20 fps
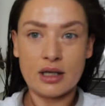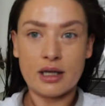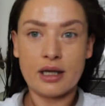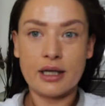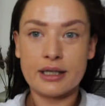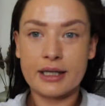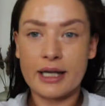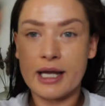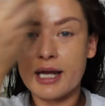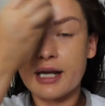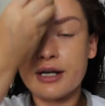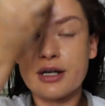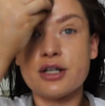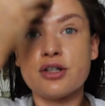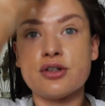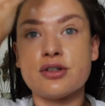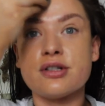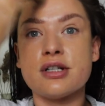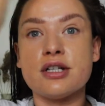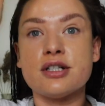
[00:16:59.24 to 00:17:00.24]
And again, you
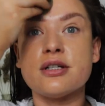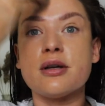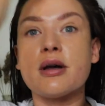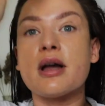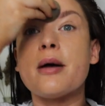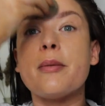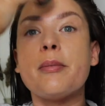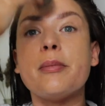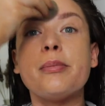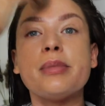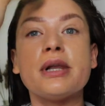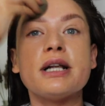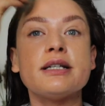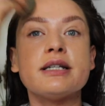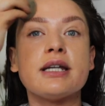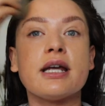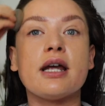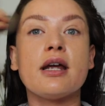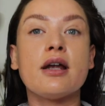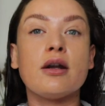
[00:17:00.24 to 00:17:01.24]
just need to blend
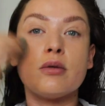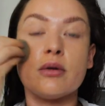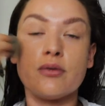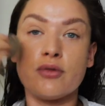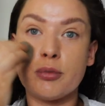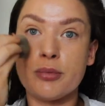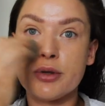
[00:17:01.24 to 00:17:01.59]
it in with the